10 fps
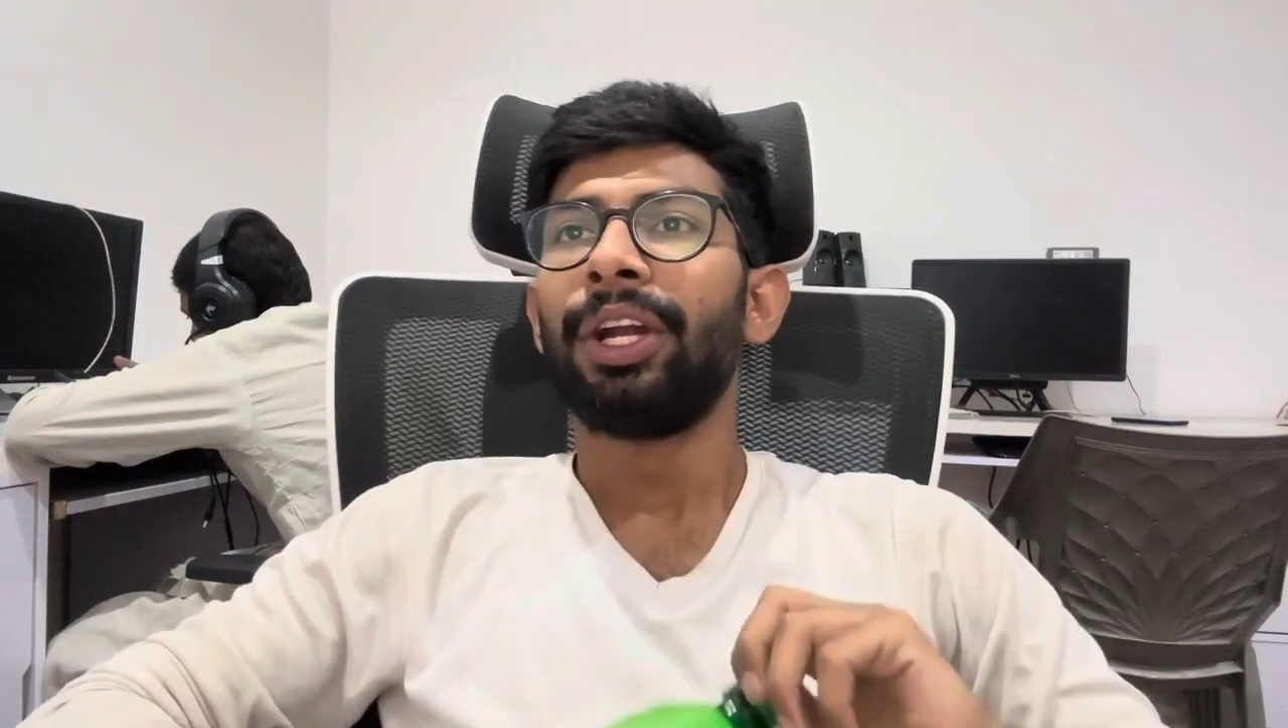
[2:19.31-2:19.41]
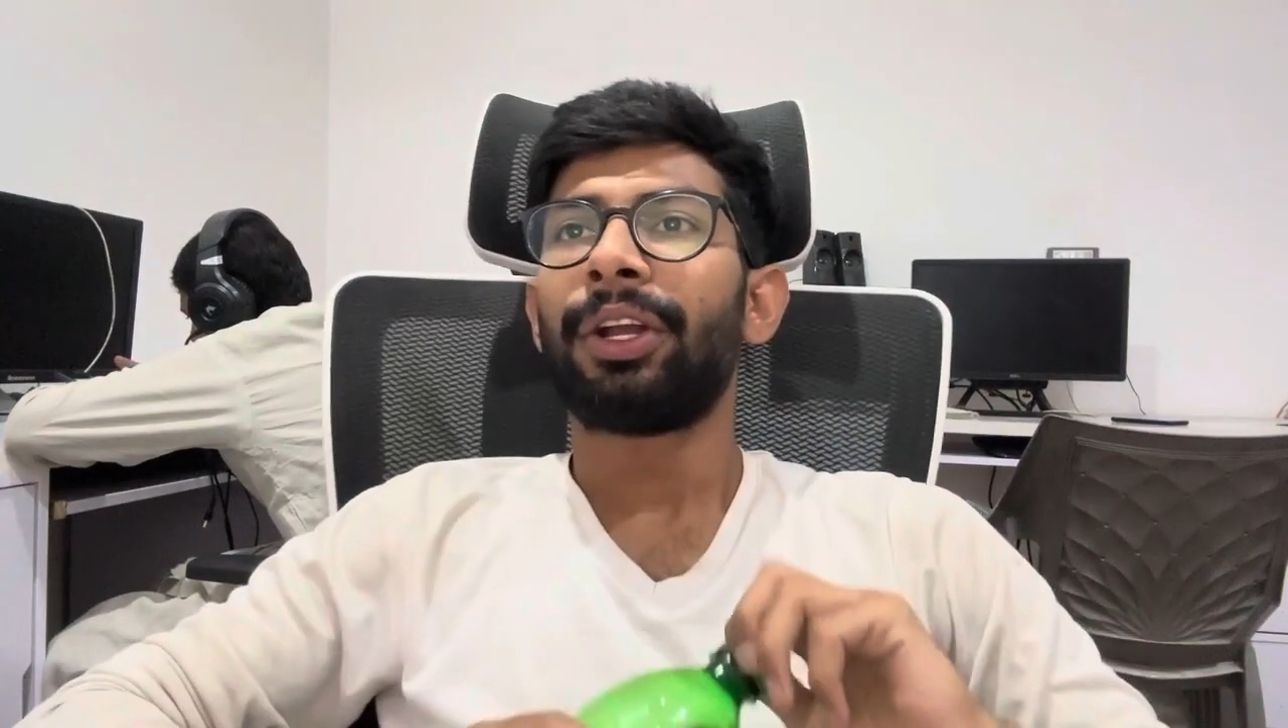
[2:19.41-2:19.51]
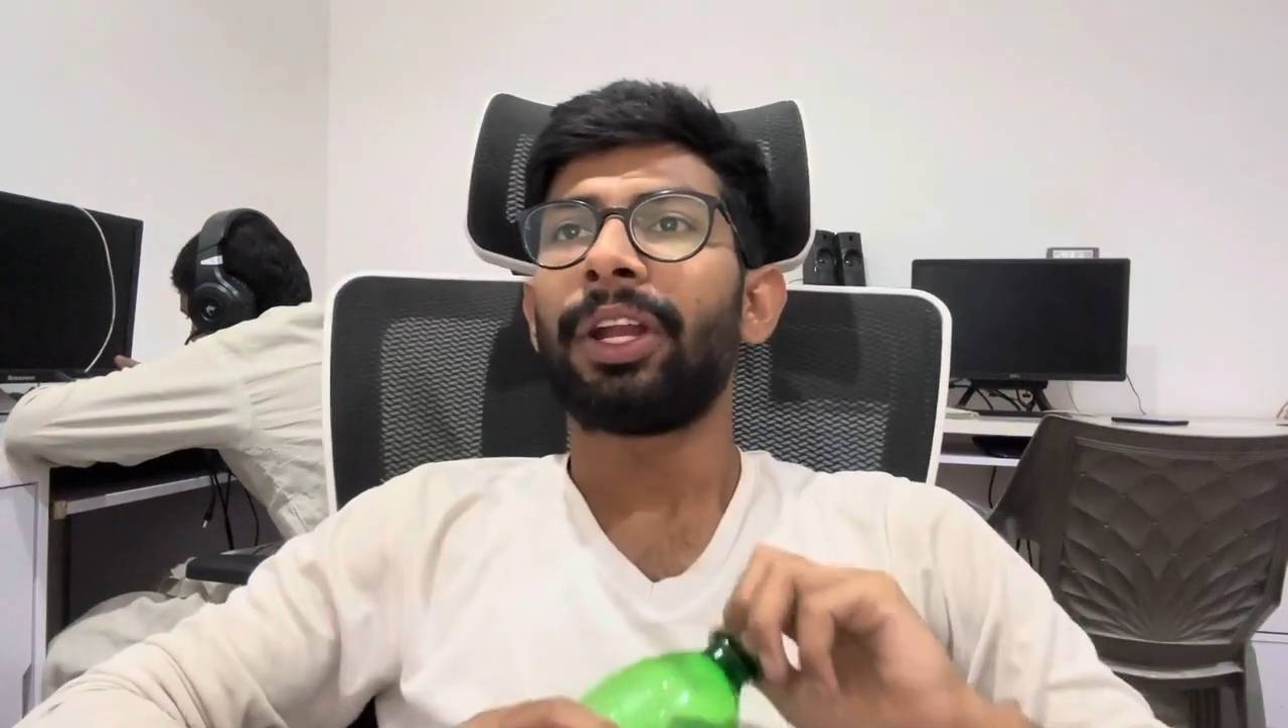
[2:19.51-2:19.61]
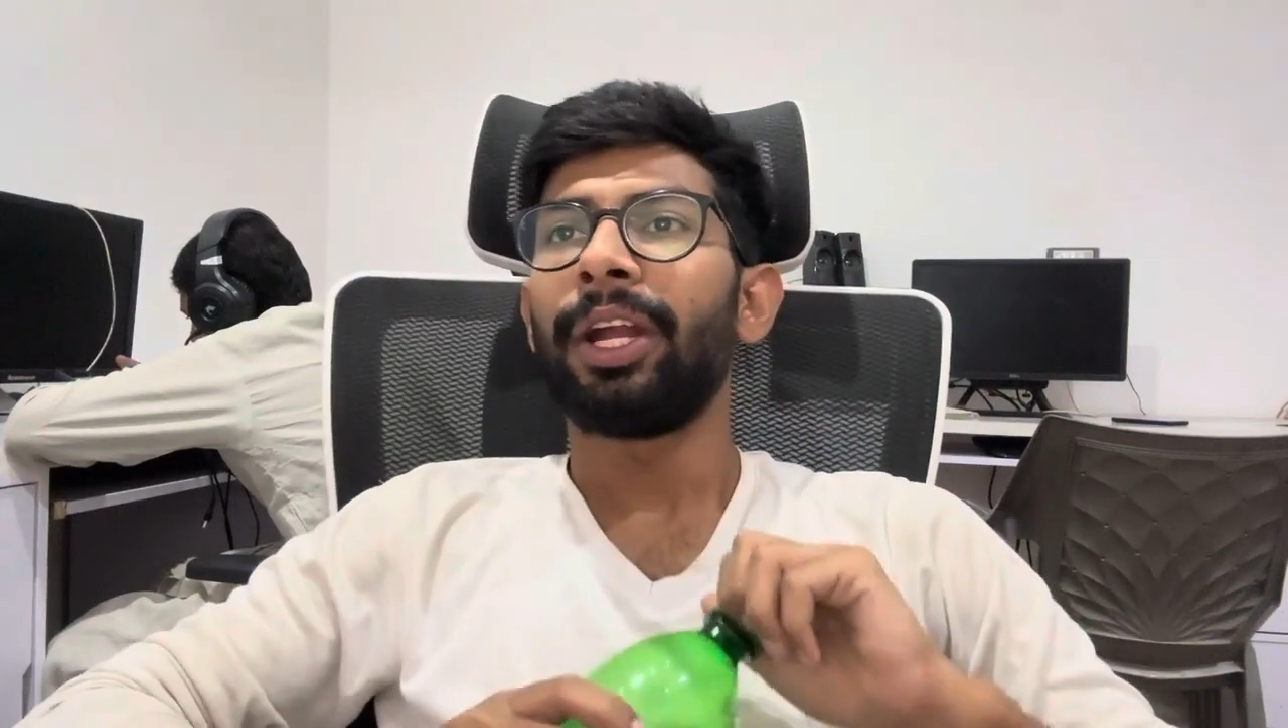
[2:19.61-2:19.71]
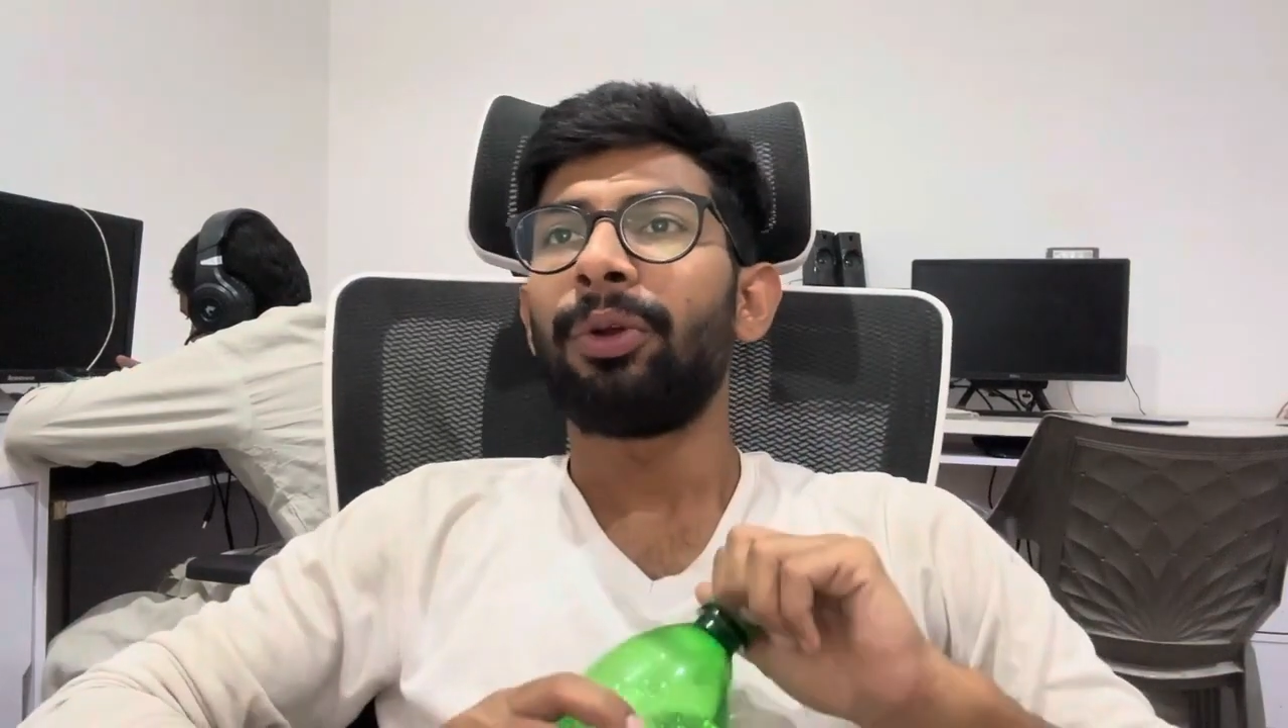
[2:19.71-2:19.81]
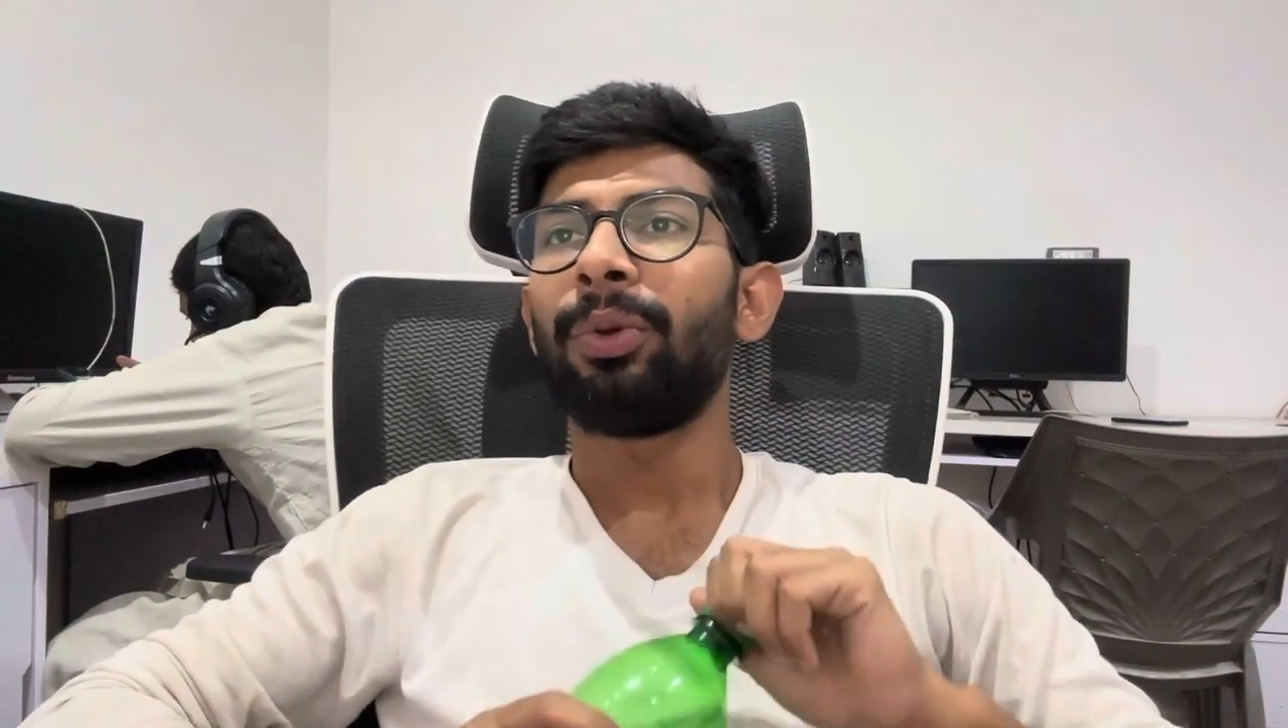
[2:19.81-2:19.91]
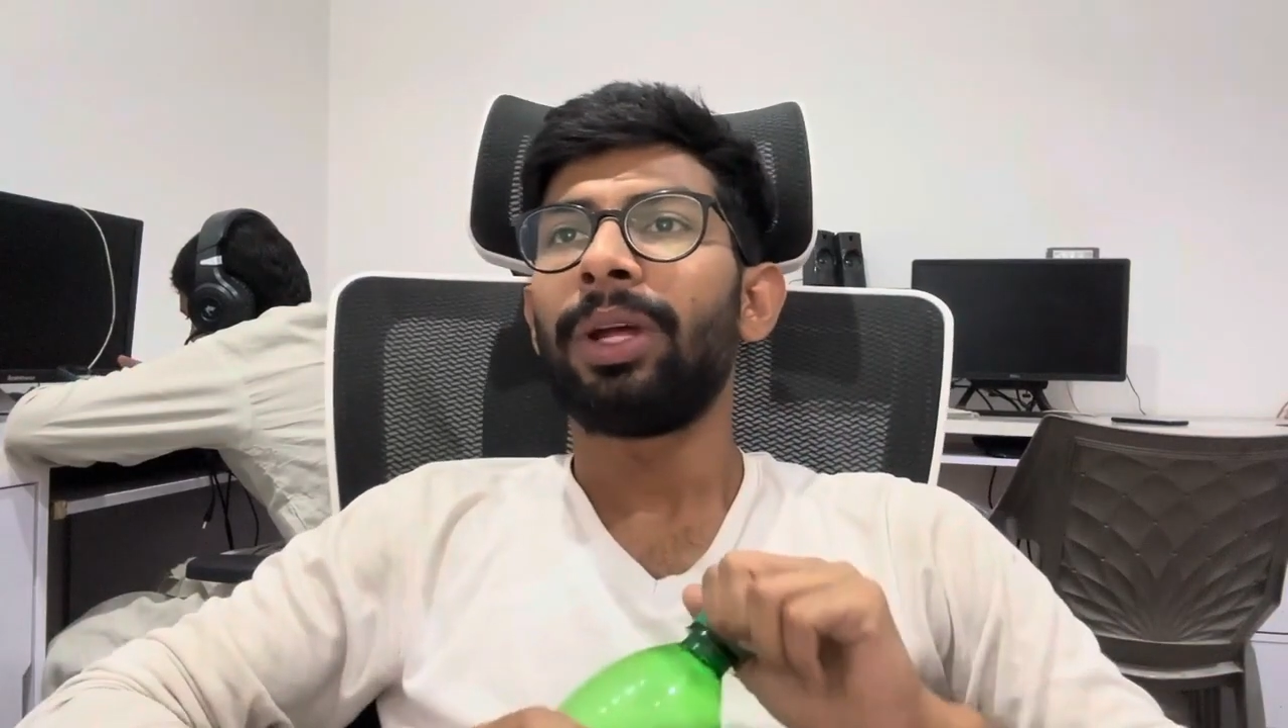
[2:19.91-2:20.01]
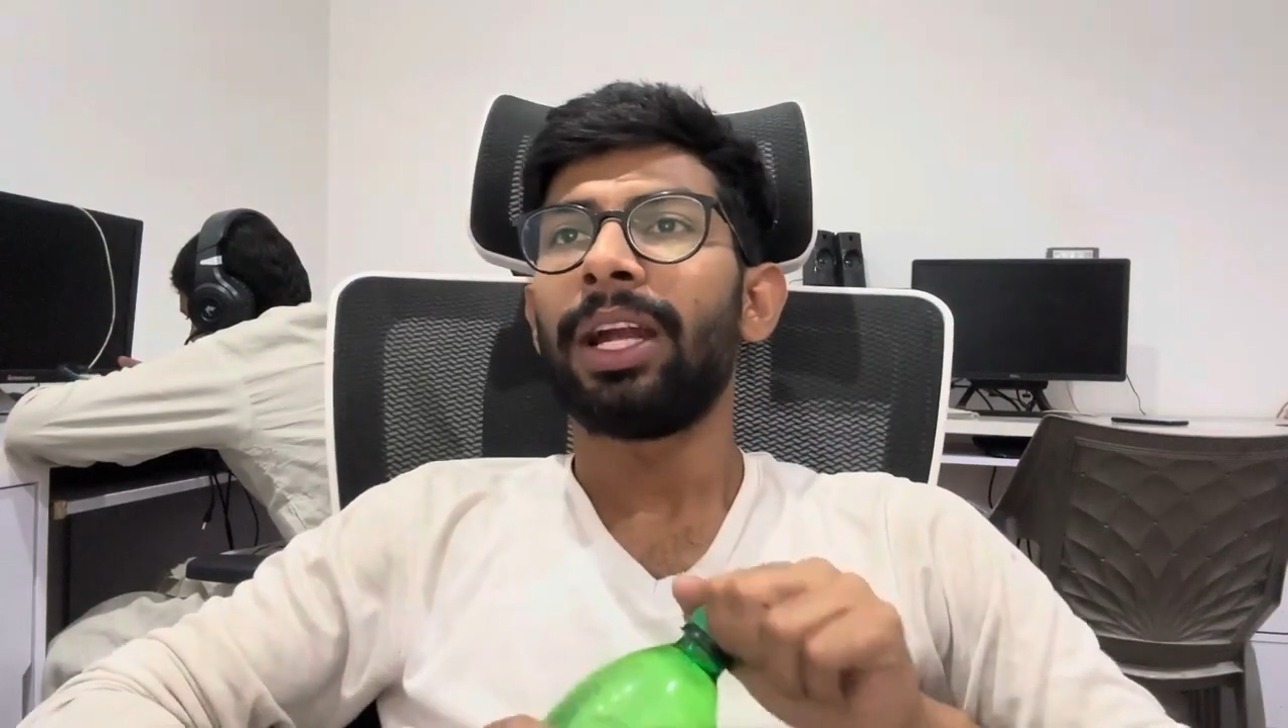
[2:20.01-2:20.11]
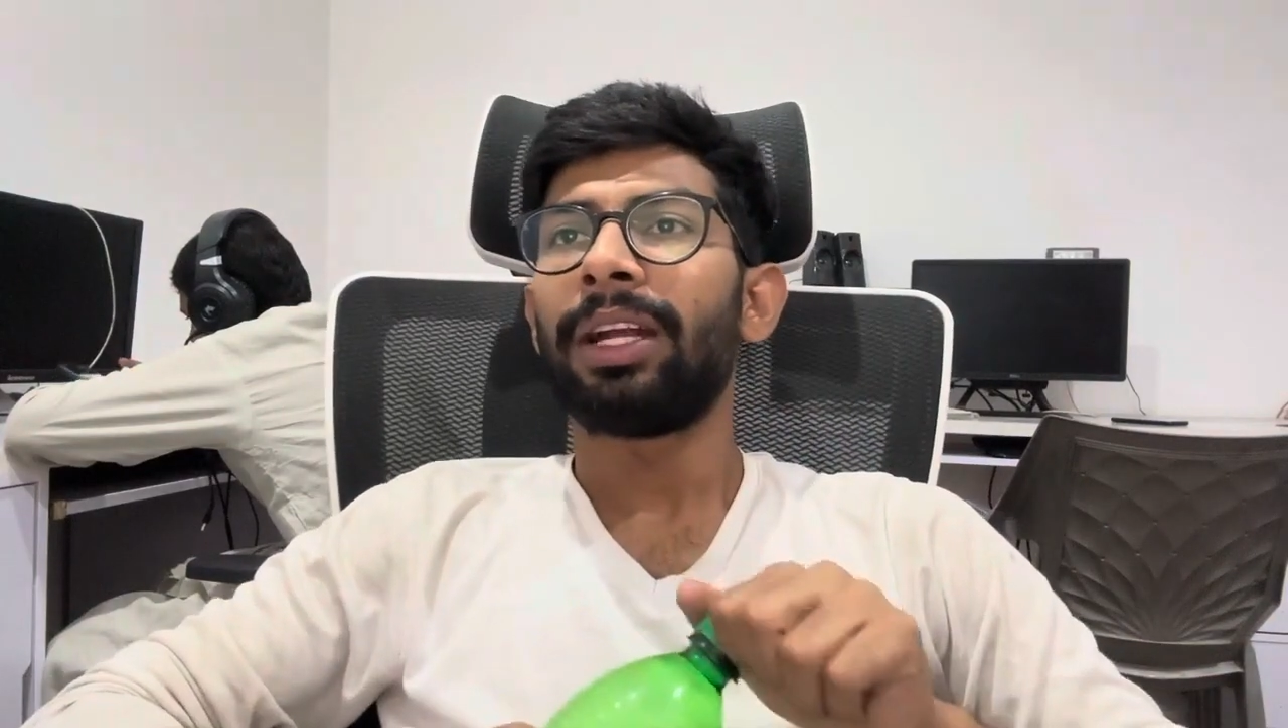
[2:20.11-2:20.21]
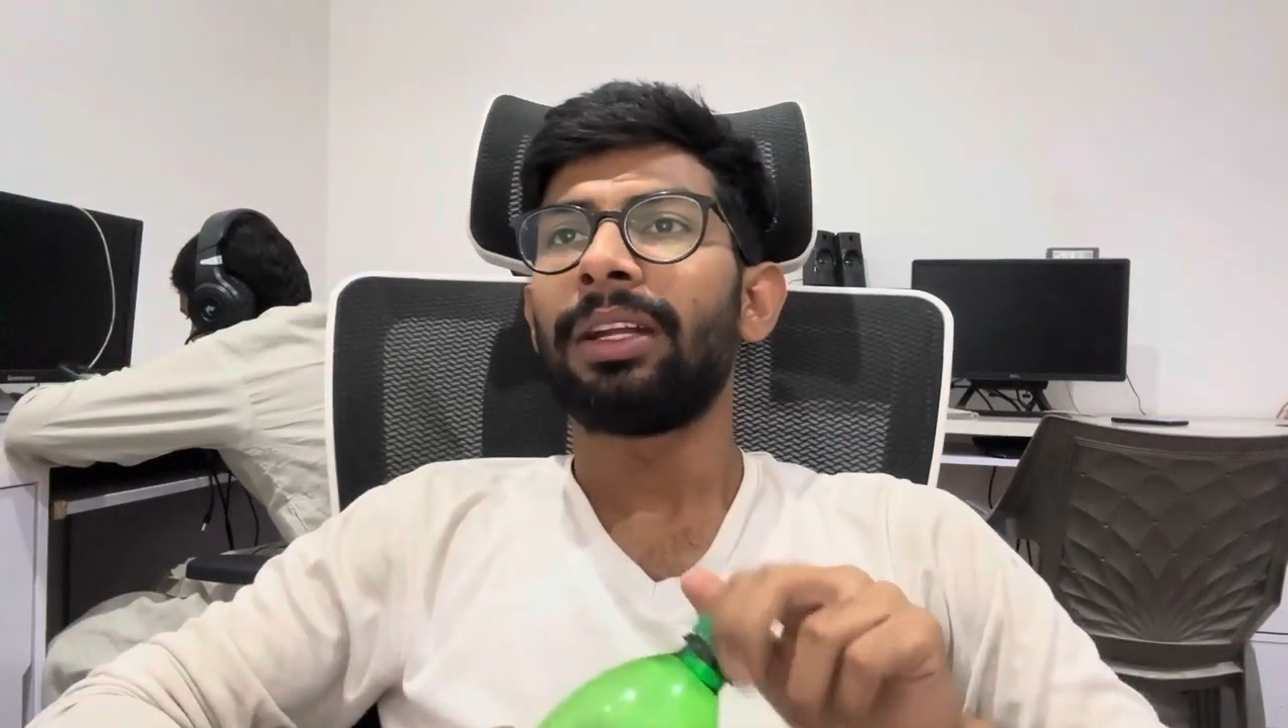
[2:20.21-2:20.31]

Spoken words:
Try to get